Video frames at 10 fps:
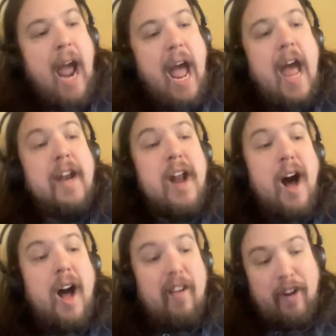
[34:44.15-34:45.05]
And
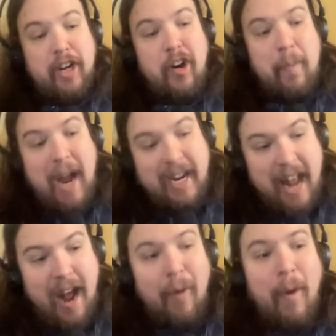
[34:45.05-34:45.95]
if I could go back
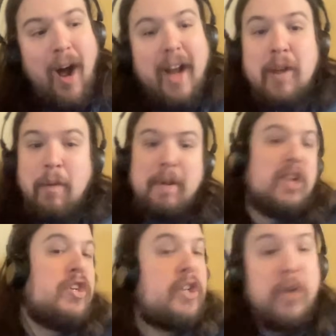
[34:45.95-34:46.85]
now, he would be
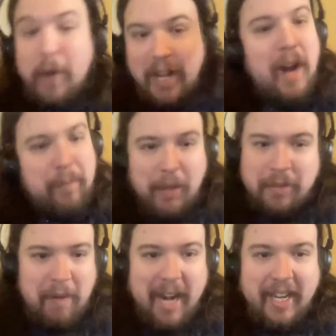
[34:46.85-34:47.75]
shooting up
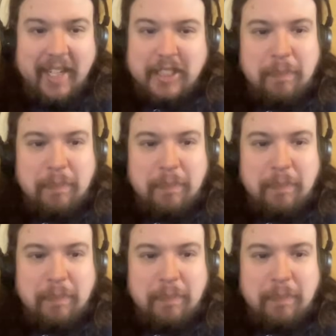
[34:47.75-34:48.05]
those rankings